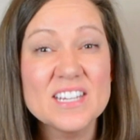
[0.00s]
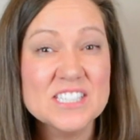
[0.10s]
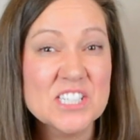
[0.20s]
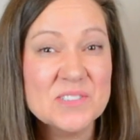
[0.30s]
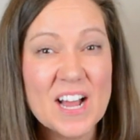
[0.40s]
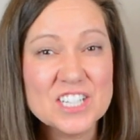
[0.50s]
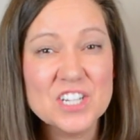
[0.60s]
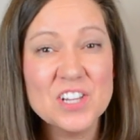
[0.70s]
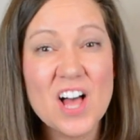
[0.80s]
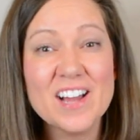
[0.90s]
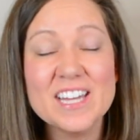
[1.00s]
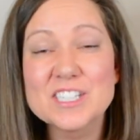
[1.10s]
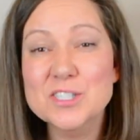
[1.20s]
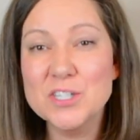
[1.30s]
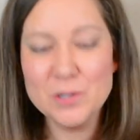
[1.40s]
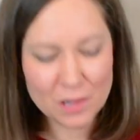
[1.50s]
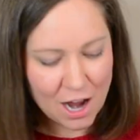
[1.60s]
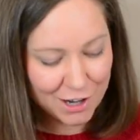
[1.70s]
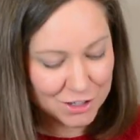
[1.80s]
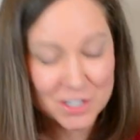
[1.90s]
this directional lock is too
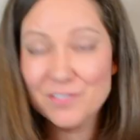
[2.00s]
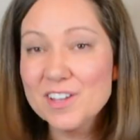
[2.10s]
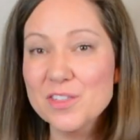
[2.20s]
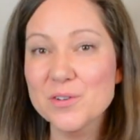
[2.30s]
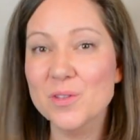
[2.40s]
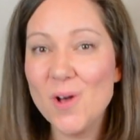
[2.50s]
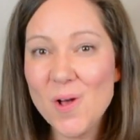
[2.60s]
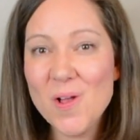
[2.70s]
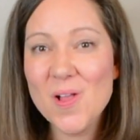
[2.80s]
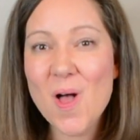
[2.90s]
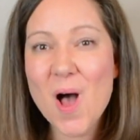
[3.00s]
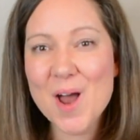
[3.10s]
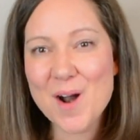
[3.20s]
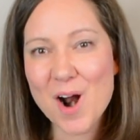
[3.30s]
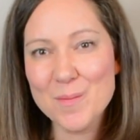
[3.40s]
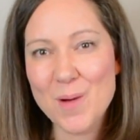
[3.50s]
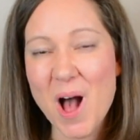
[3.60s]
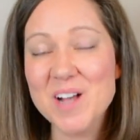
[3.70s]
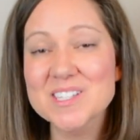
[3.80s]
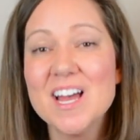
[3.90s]
large to fit through the hole on our
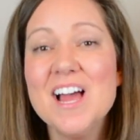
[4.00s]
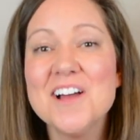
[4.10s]
box.